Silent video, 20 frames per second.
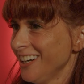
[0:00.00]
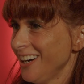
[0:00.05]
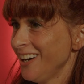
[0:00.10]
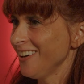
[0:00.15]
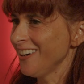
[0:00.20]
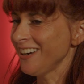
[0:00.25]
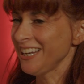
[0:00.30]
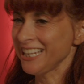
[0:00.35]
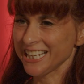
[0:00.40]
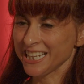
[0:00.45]
All
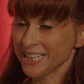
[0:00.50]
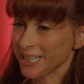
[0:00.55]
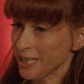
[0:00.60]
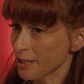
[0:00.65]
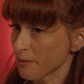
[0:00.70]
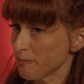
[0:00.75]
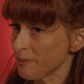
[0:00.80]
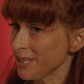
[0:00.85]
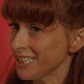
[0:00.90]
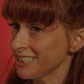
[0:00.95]
right, and in the
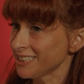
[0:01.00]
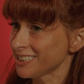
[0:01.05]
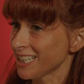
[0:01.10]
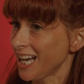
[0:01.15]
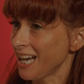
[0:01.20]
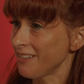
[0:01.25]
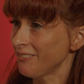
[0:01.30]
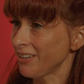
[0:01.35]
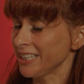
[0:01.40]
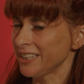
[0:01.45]

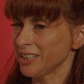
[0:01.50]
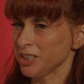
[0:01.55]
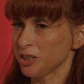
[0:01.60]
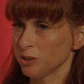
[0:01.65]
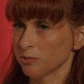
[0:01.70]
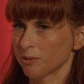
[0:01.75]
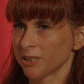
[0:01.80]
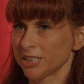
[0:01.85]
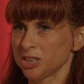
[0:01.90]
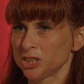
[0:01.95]
meantime, I think you
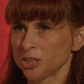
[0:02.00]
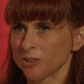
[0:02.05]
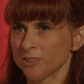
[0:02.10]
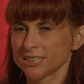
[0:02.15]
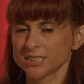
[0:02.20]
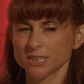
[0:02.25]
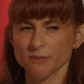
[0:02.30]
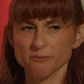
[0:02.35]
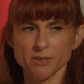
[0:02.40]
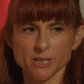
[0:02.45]
want to show us
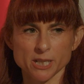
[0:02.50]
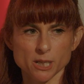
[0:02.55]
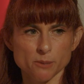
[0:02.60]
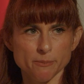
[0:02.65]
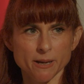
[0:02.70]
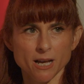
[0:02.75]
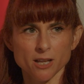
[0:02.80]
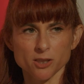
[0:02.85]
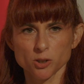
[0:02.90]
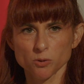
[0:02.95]
something
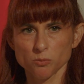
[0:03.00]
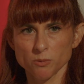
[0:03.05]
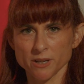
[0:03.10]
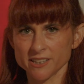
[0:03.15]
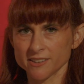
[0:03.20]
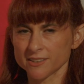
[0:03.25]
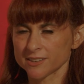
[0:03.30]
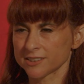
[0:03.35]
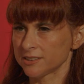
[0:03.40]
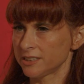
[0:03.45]
about the way
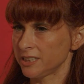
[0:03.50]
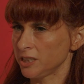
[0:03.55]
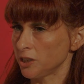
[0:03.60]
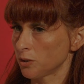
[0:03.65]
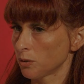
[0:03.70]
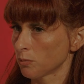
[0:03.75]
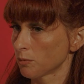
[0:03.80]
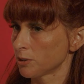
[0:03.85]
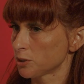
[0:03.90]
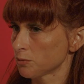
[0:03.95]
this
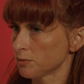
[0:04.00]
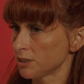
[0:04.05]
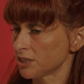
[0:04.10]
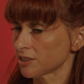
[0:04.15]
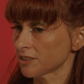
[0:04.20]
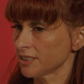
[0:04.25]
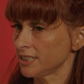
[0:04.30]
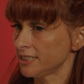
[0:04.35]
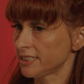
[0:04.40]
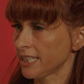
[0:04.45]
theater was
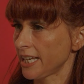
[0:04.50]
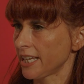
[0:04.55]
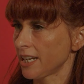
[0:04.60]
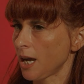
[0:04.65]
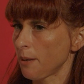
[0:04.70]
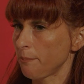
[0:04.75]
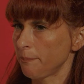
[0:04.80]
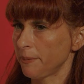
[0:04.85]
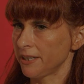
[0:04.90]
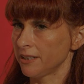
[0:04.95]
originally set
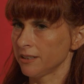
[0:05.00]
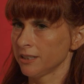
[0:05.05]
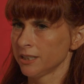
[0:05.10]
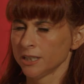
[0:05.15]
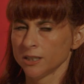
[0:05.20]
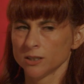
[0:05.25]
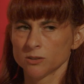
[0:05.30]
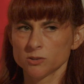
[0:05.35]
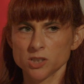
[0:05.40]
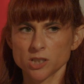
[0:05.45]
up and,
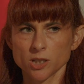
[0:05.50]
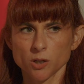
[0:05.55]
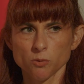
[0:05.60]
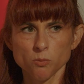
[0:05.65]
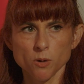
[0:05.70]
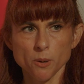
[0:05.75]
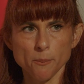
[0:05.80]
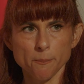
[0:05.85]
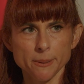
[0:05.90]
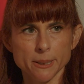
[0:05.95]

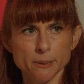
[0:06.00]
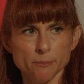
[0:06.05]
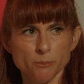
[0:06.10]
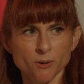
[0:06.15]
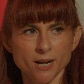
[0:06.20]
what people